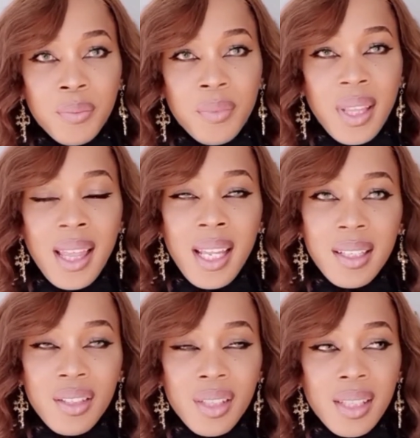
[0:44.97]

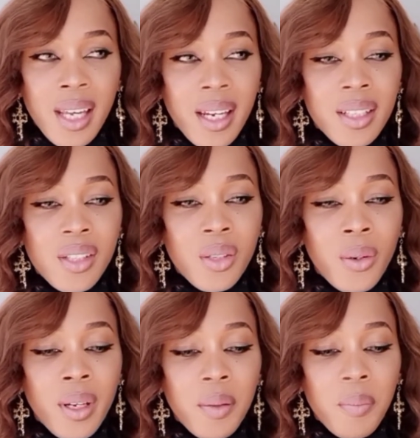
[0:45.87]
let's just get into
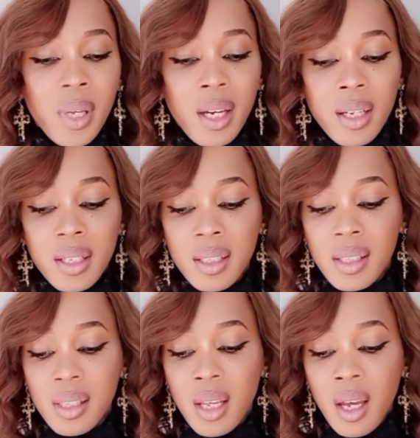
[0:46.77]
it, because